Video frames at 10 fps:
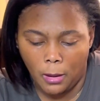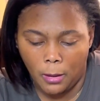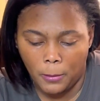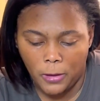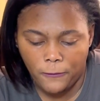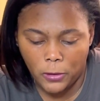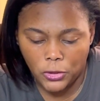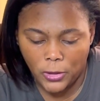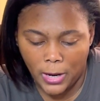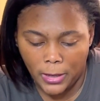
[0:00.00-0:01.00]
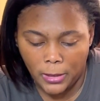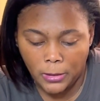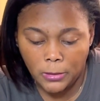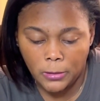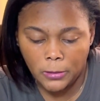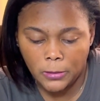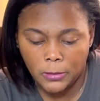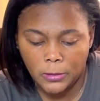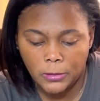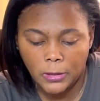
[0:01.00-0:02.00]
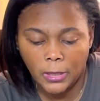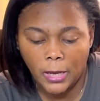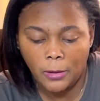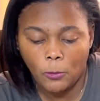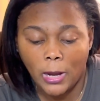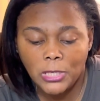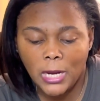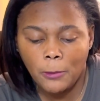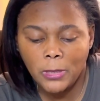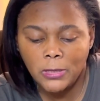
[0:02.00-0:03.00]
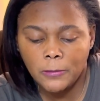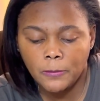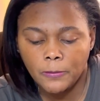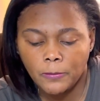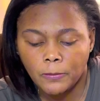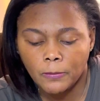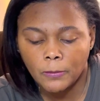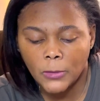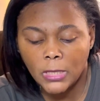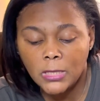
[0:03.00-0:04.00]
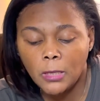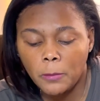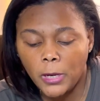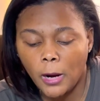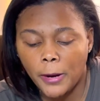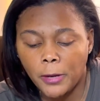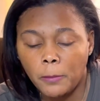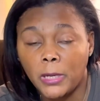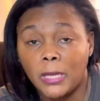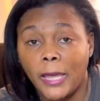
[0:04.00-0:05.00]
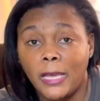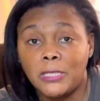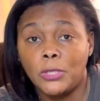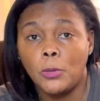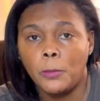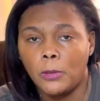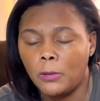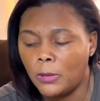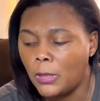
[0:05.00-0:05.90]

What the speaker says: If you're trying to get watch hours, it's a little bit harder, but it's doable.